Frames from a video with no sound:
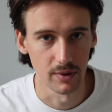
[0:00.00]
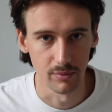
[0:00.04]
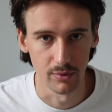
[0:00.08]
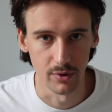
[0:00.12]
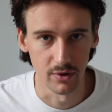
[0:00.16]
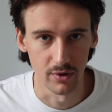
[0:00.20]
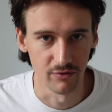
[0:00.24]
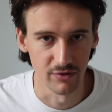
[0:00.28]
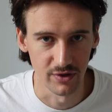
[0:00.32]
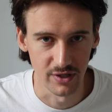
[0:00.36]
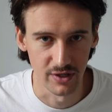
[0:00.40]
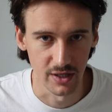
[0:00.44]

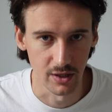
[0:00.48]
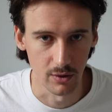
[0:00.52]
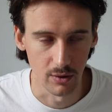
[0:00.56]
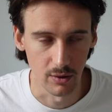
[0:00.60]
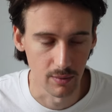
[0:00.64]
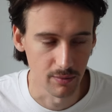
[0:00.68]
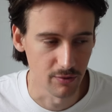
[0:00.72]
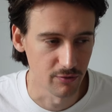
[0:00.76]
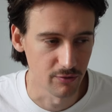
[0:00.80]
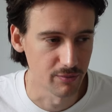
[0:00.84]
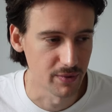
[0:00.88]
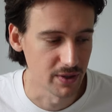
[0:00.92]
put a video
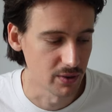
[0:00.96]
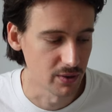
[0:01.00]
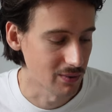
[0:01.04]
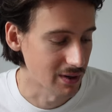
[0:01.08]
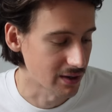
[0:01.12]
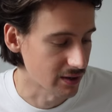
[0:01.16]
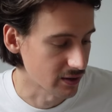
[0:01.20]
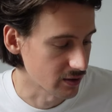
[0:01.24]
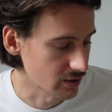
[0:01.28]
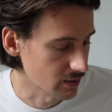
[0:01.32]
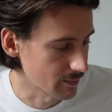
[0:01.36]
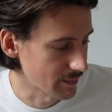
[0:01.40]
up of me
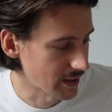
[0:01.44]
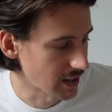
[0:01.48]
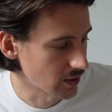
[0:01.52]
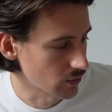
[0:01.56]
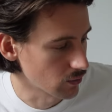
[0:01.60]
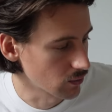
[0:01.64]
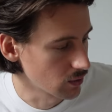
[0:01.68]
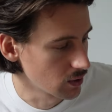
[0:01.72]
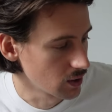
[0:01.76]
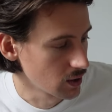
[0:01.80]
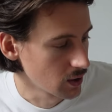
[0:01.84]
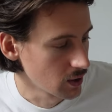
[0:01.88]
wearing them
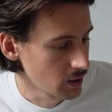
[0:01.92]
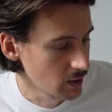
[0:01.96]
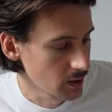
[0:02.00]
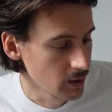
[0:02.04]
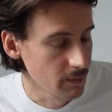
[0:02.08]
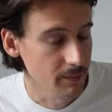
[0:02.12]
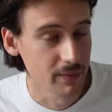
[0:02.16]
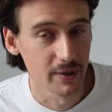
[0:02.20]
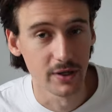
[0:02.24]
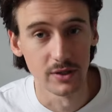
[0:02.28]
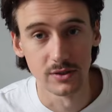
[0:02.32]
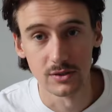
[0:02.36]
out
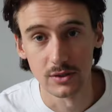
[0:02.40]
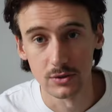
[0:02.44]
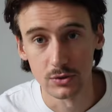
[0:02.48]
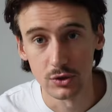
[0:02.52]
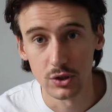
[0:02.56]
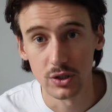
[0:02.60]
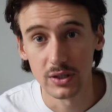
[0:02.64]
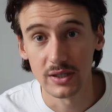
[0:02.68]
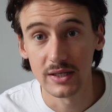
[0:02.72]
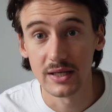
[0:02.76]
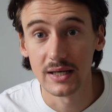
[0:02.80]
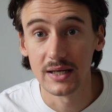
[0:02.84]
because I'll
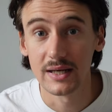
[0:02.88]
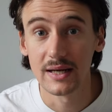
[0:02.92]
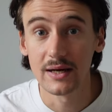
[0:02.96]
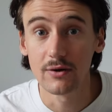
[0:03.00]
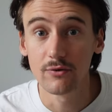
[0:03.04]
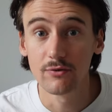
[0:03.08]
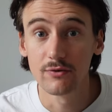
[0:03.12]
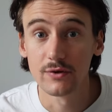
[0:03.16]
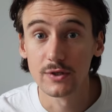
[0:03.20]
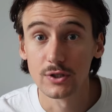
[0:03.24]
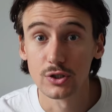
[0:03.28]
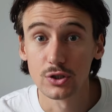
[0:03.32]
try and get an
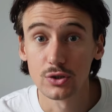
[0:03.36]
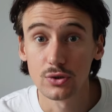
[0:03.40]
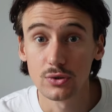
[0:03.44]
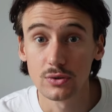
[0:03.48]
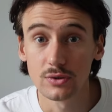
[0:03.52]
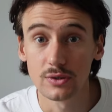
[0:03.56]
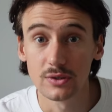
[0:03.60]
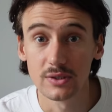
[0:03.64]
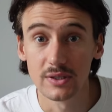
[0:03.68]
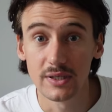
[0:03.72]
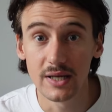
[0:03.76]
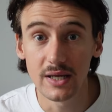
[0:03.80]
outfit
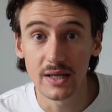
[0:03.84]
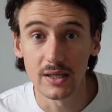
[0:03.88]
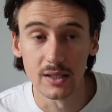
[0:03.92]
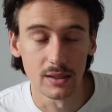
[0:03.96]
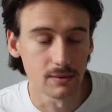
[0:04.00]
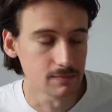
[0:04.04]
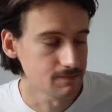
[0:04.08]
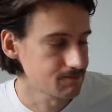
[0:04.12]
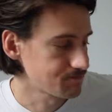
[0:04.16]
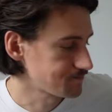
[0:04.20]
shot today.